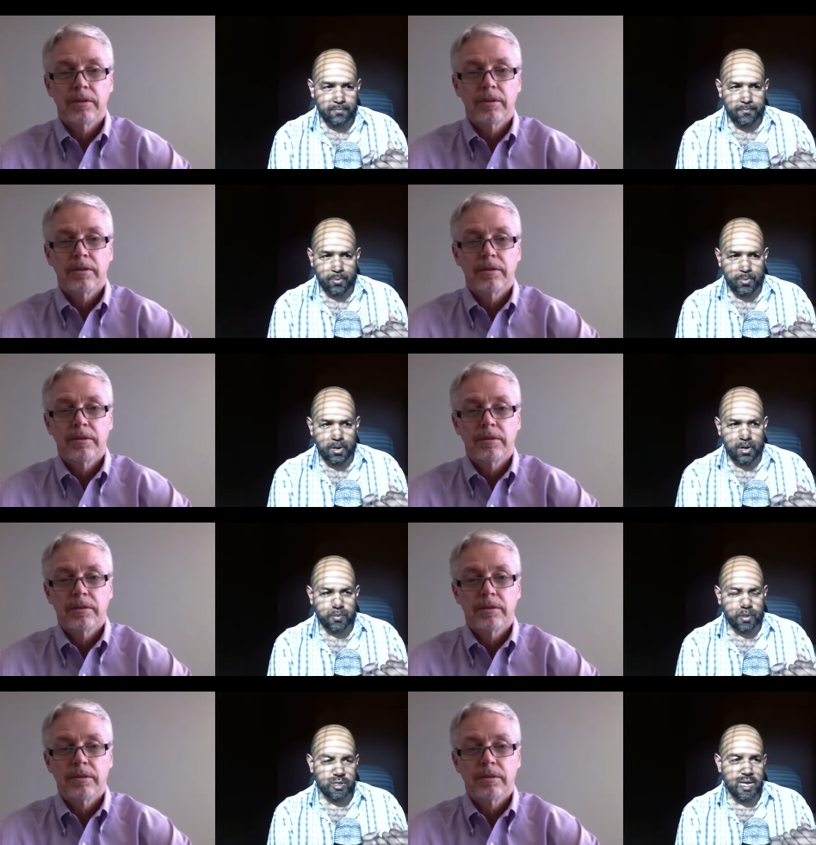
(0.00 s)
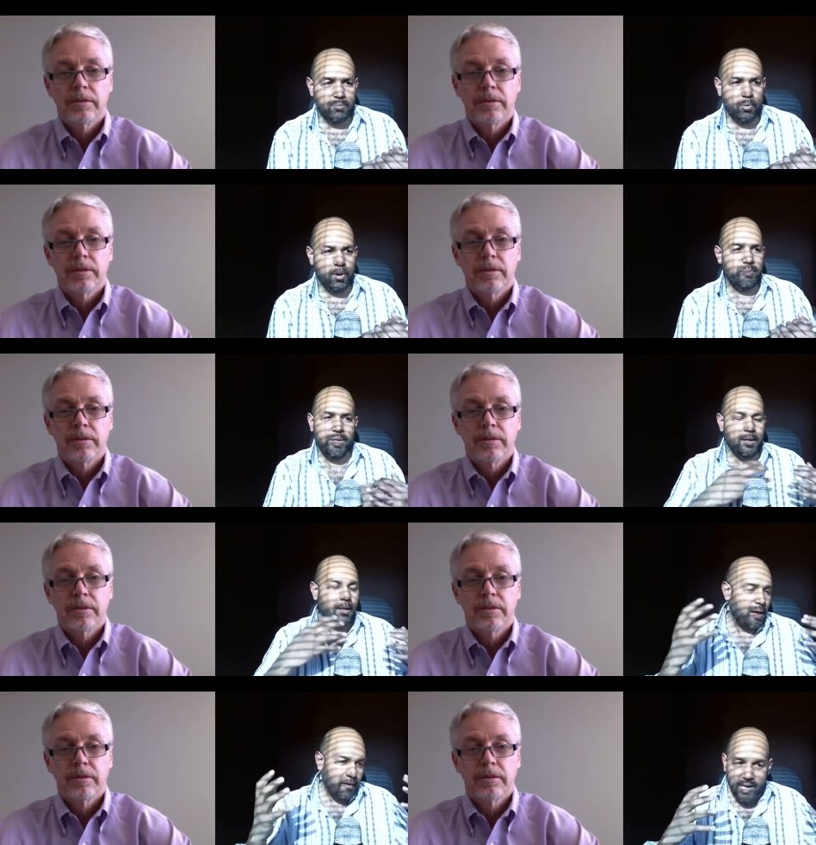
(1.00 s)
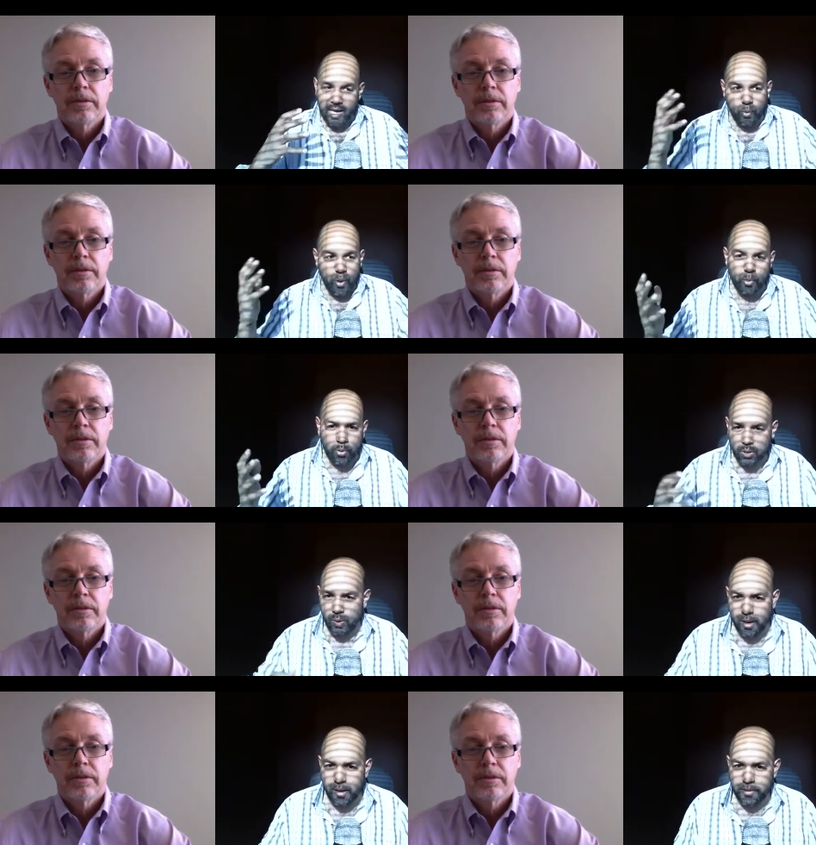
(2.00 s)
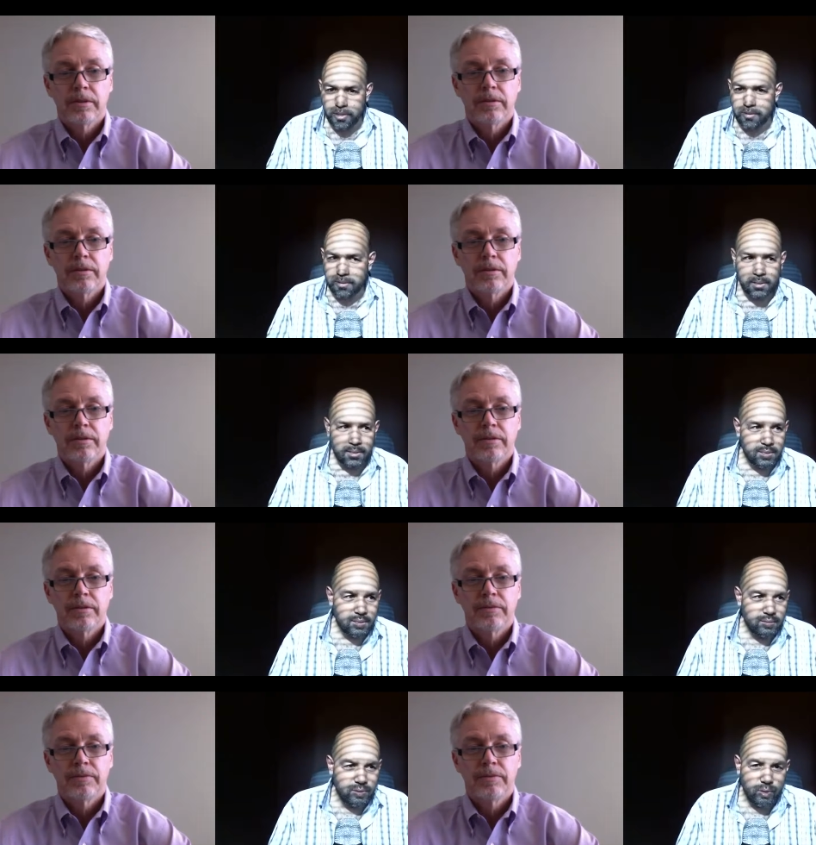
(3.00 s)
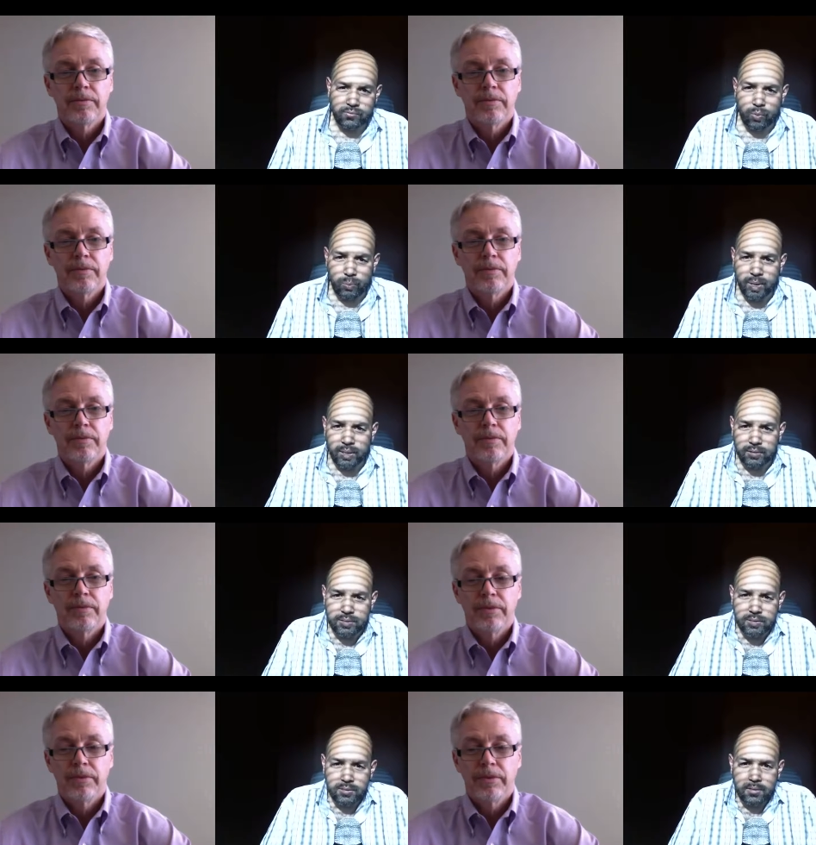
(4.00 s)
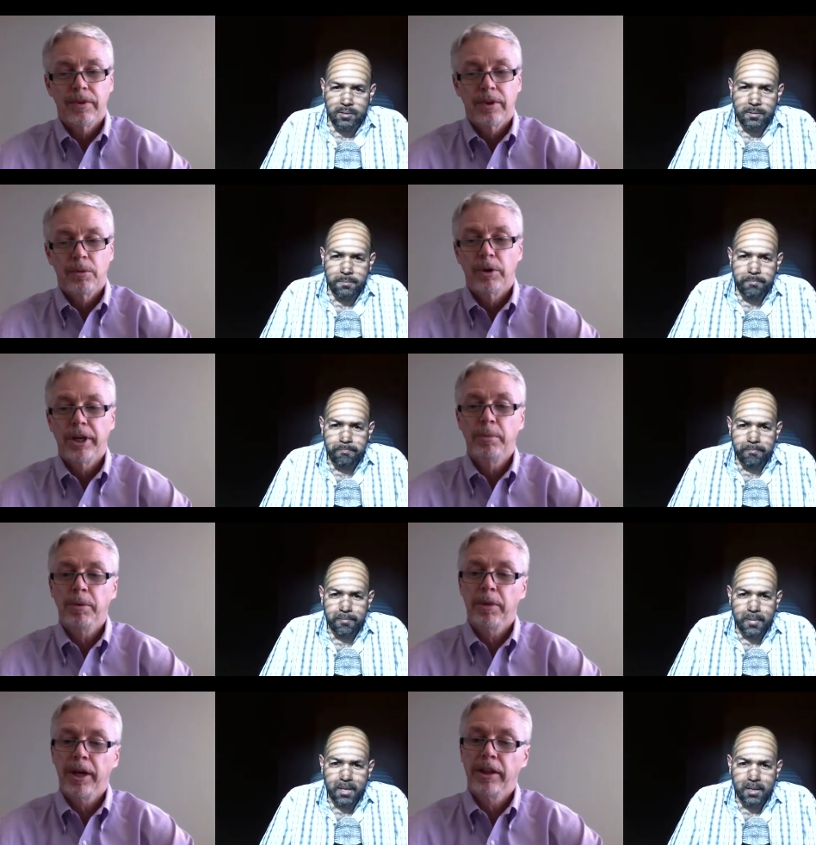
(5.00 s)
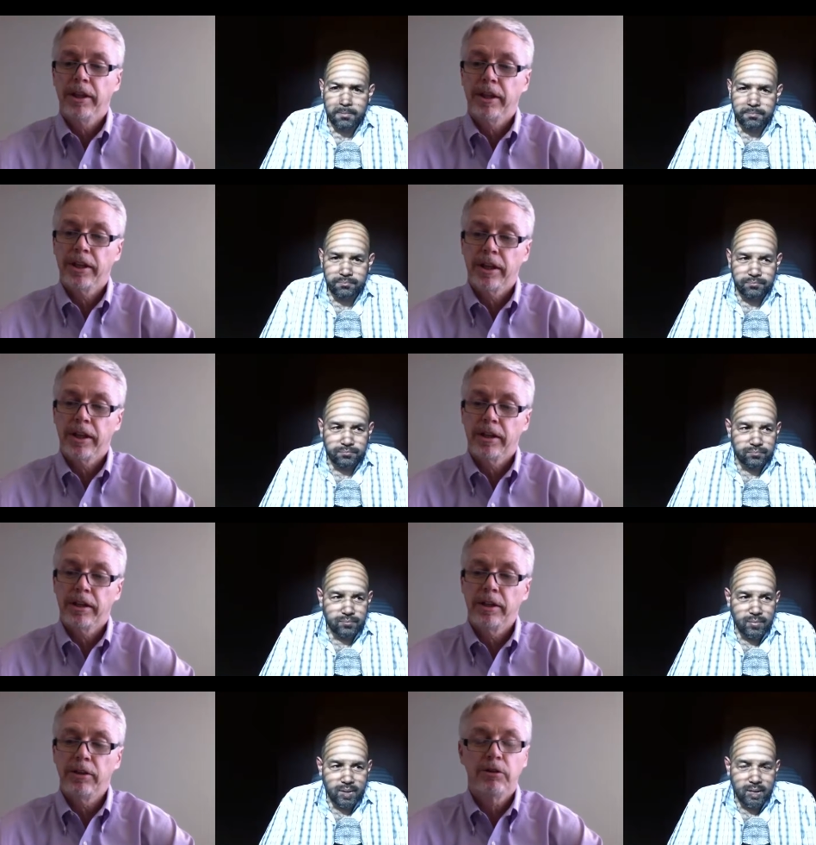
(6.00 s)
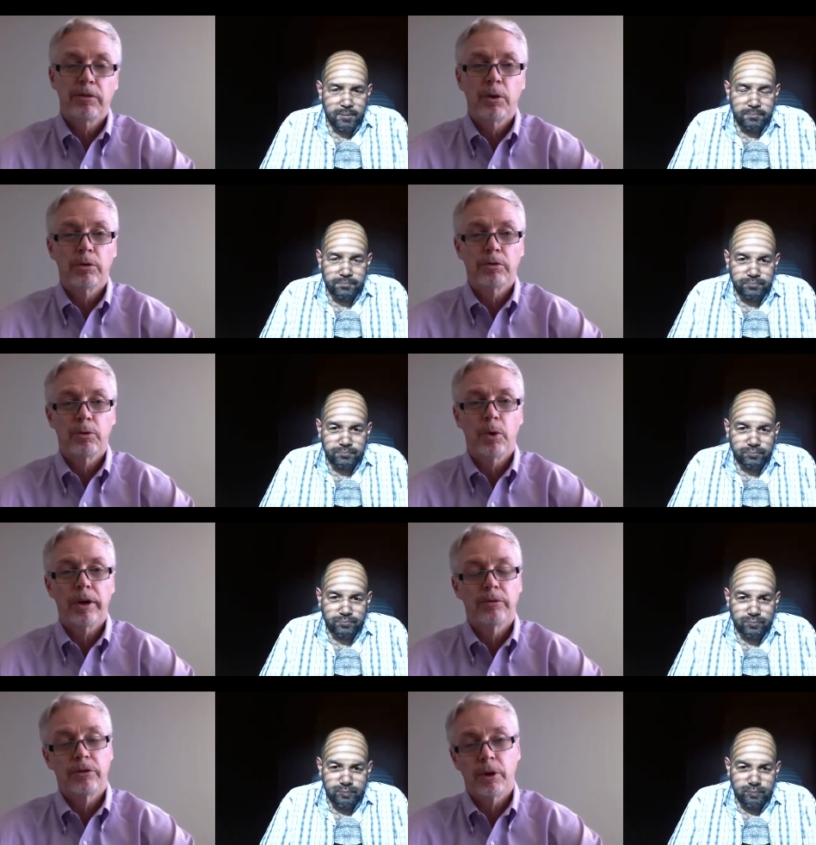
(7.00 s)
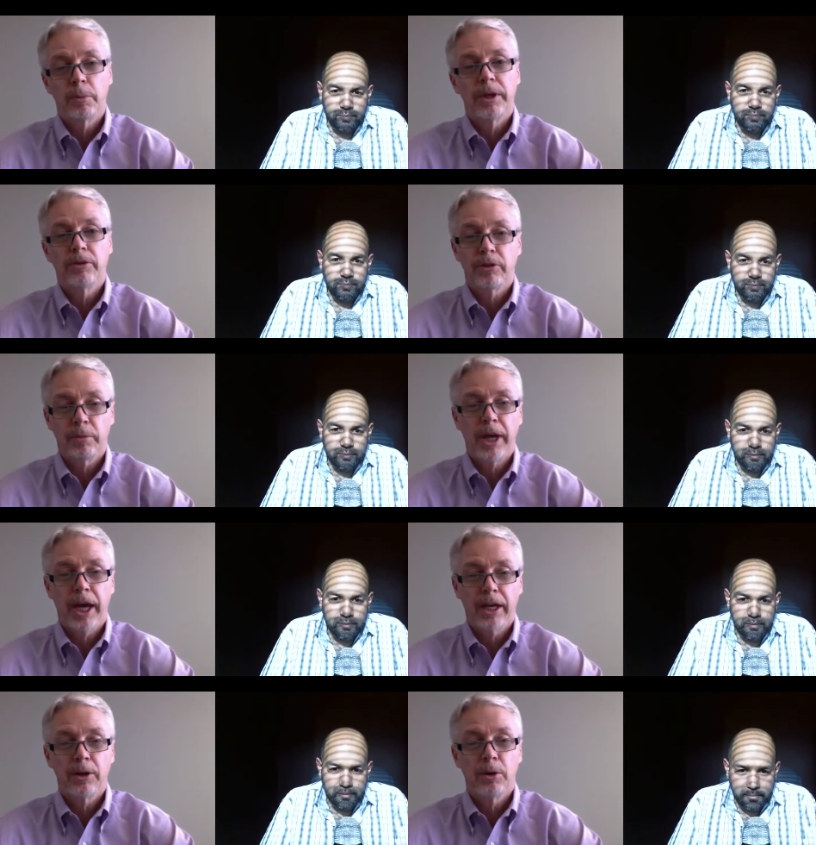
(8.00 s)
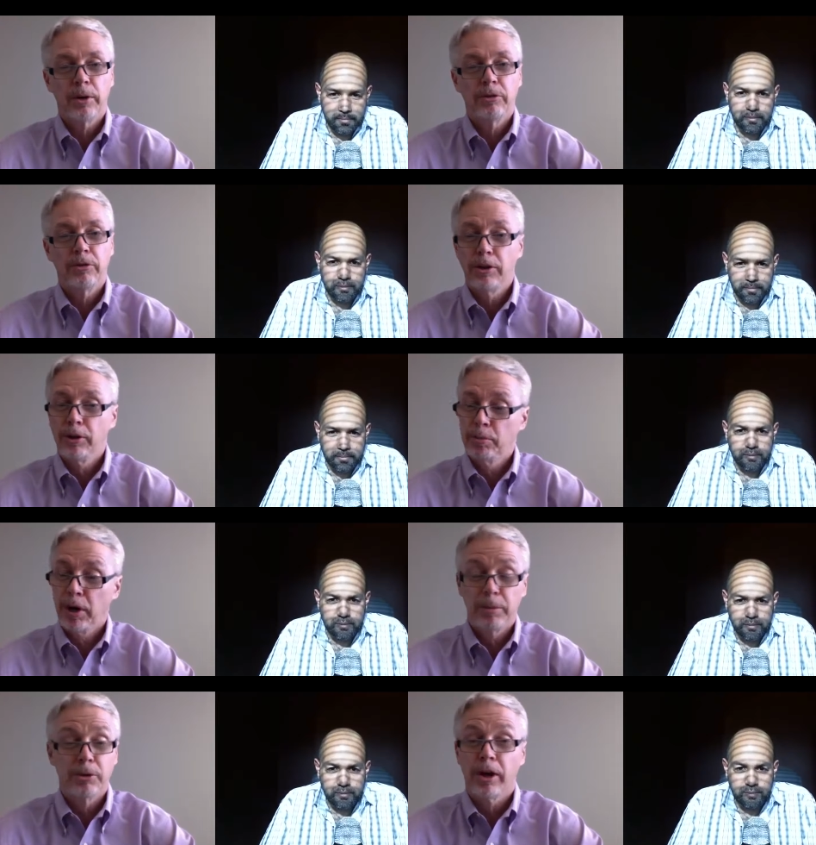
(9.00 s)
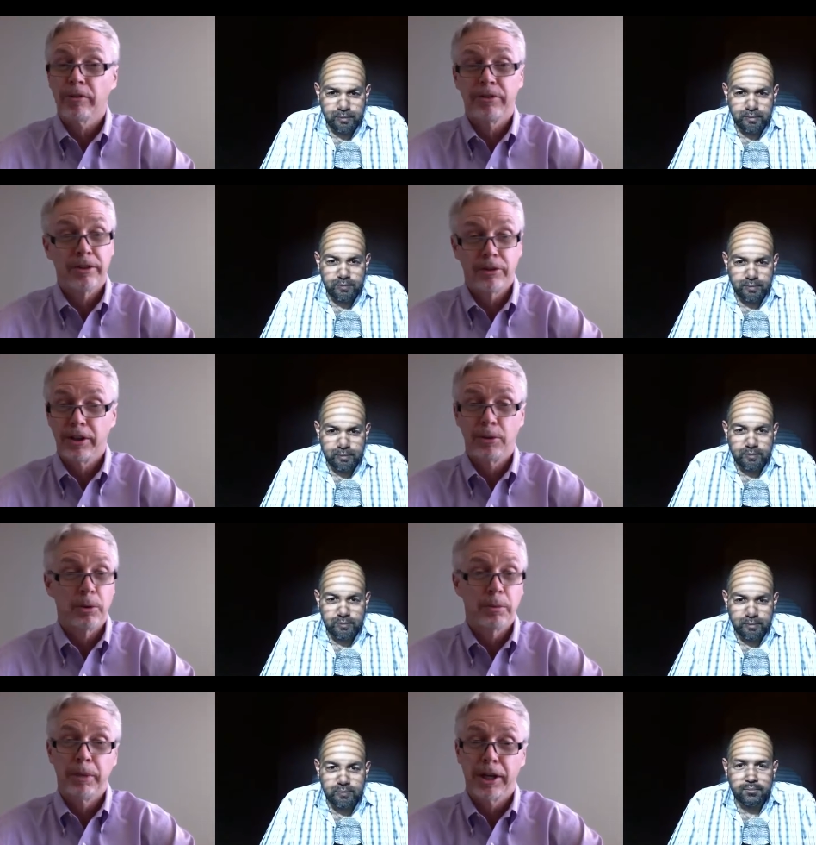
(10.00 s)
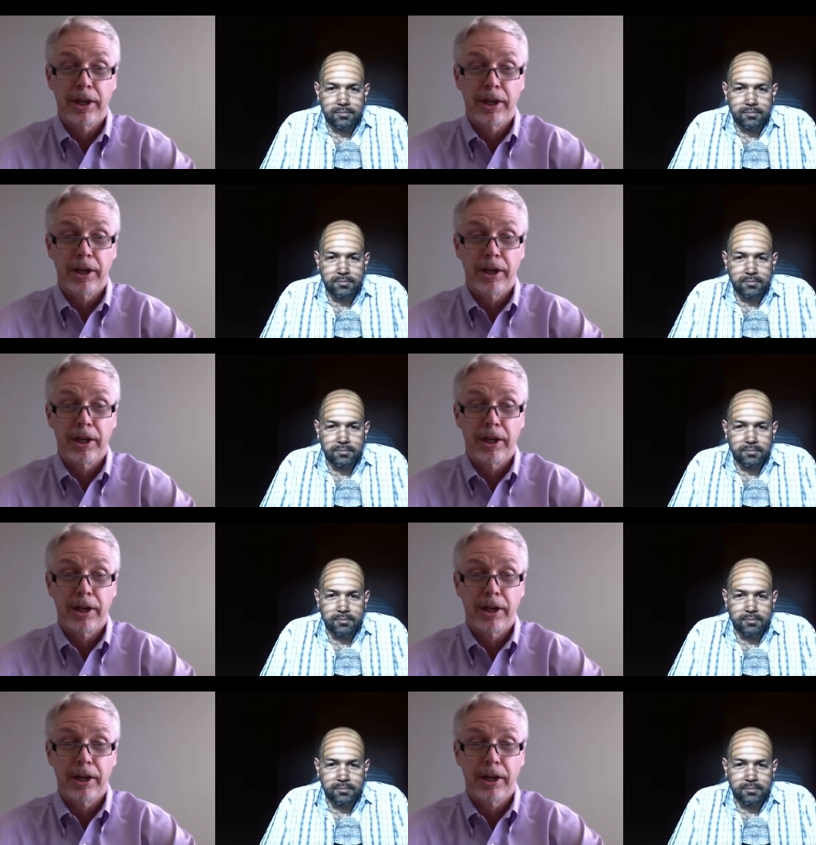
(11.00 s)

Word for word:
Speaker 1: from an entrepreneur standpoint, I'm thinking I've got way more going on than just those four pillars.
Speaker 2: Well, keep in mind that that each of those four have so many subcategories that you could probably draw fifty and you wouldn't be out of